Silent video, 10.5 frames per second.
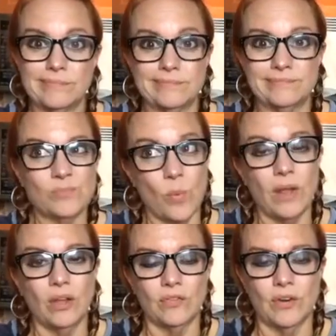mm,
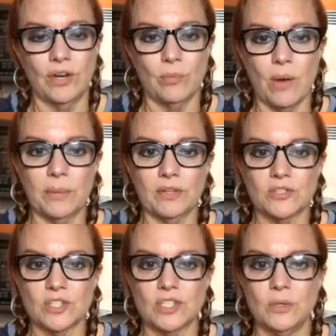well over a year, probably
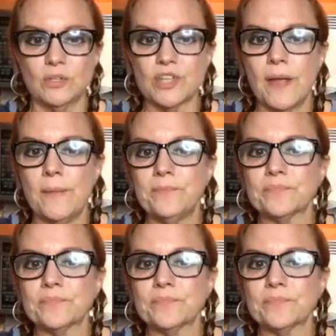close to two years.